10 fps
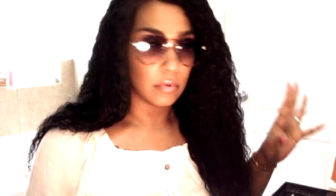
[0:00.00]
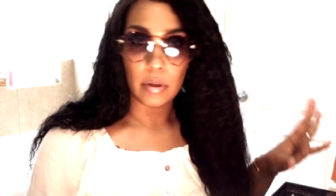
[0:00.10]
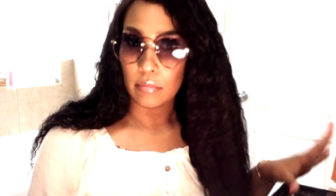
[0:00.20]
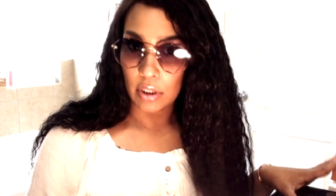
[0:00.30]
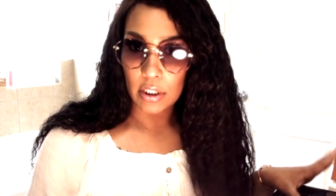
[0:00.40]

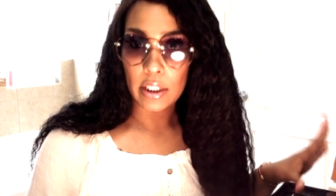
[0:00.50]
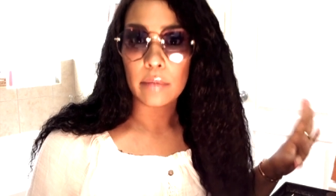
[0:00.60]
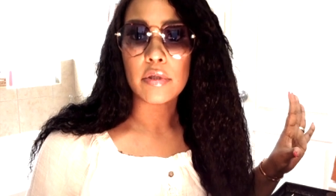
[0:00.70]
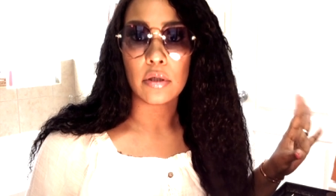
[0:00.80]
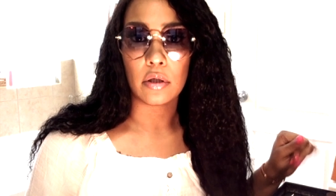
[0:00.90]
I'm thinking
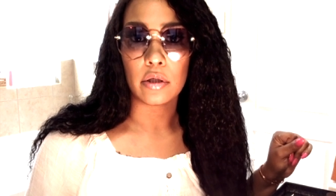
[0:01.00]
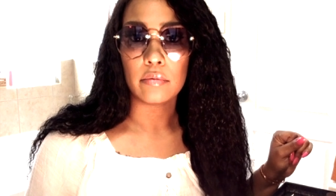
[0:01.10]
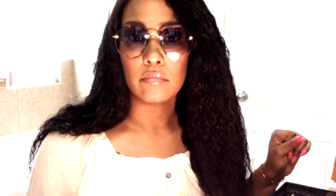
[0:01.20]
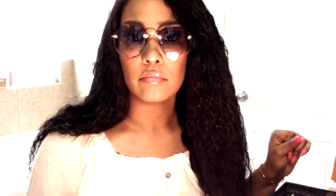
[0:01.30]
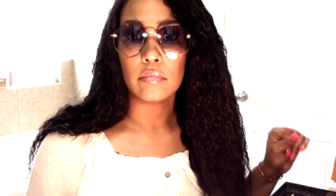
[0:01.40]
Amazon.
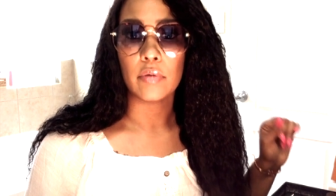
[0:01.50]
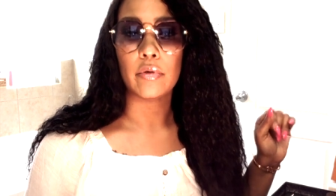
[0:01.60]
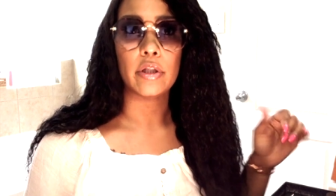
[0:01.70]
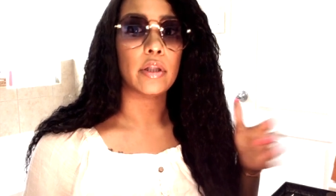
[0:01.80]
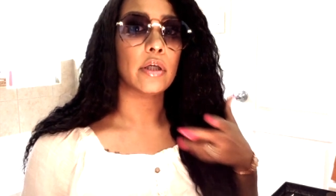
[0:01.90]
I'm
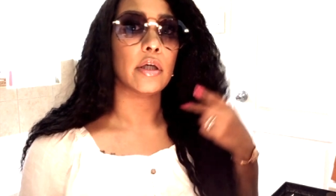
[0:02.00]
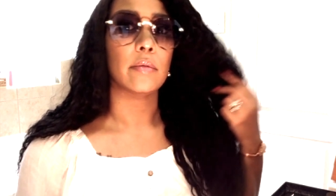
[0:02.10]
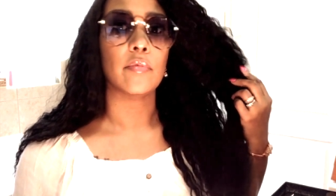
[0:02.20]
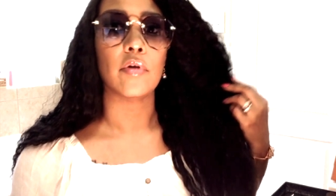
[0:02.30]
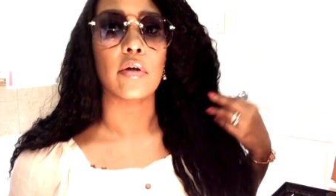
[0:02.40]
really thinking
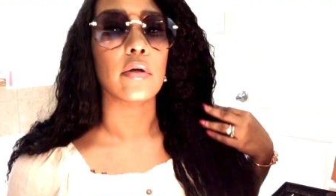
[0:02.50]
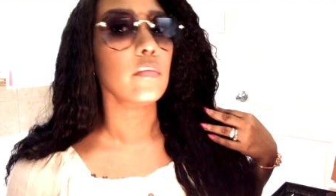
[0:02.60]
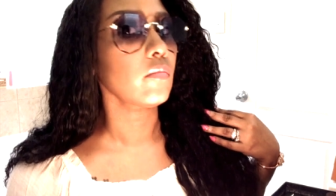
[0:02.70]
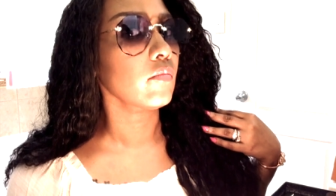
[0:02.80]
Amazon.